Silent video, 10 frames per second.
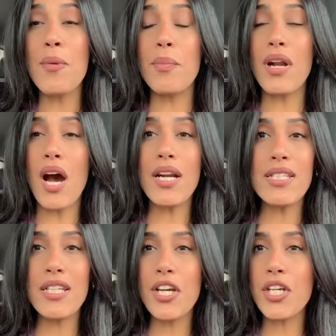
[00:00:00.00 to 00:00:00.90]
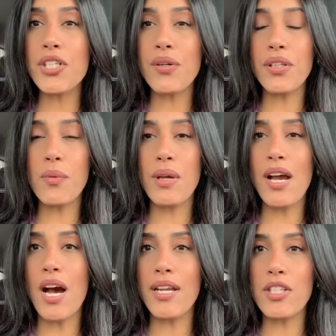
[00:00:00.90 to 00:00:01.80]
But honestly, during the week
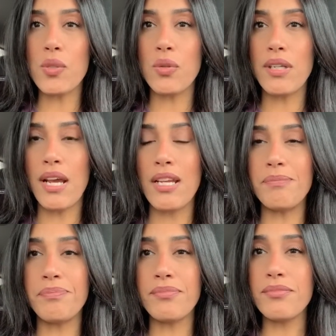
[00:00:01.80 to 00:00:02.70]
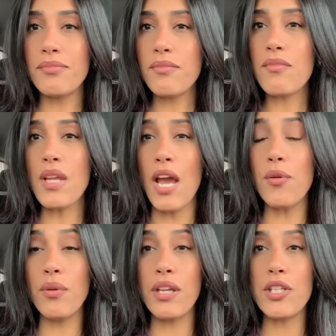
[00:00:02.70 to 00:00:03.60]
on a school night, I
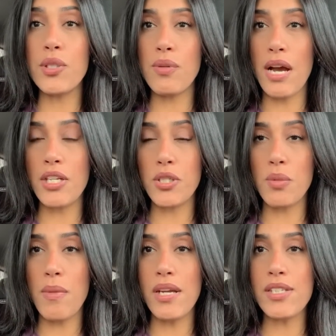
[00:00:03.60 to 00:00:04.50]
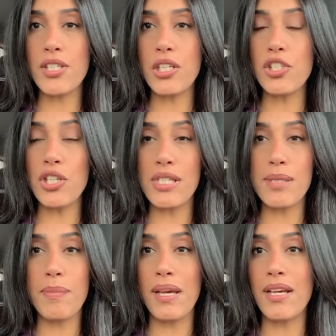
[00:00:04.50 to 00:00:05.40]
really do not do much
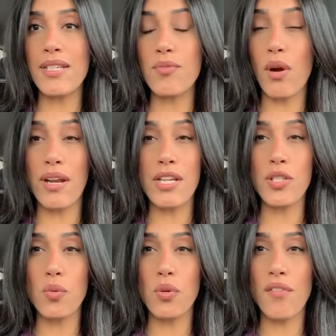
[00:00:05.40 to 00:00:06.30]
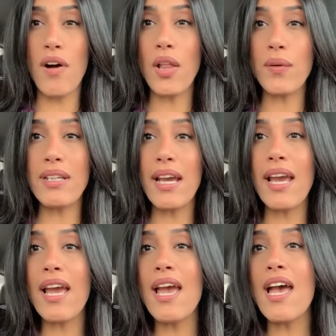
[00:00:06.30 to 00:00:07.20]
just because Ryan has school the following
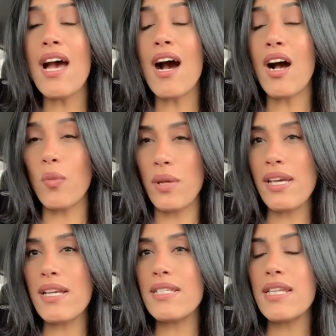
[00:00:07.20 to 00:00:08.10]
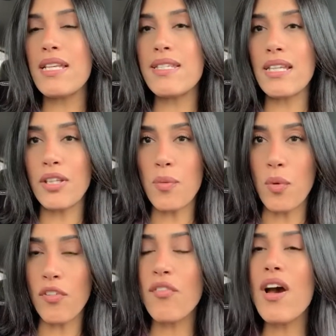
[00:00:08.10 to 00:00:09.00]
day. On weekends, it's a little
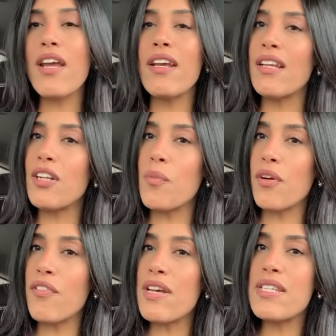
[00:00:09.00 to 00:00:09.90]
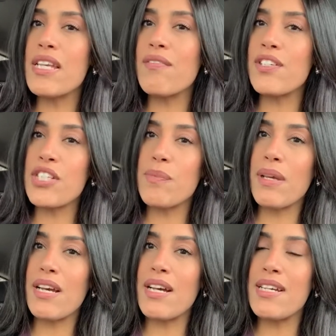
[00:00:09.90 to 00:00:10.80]
more fun, a little more festive, just
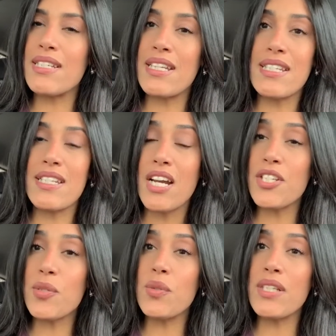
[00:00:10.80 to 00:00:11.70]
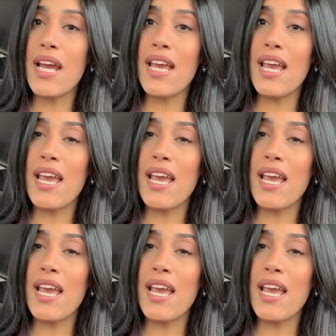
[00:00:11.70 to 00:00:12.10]
because it's not a school night.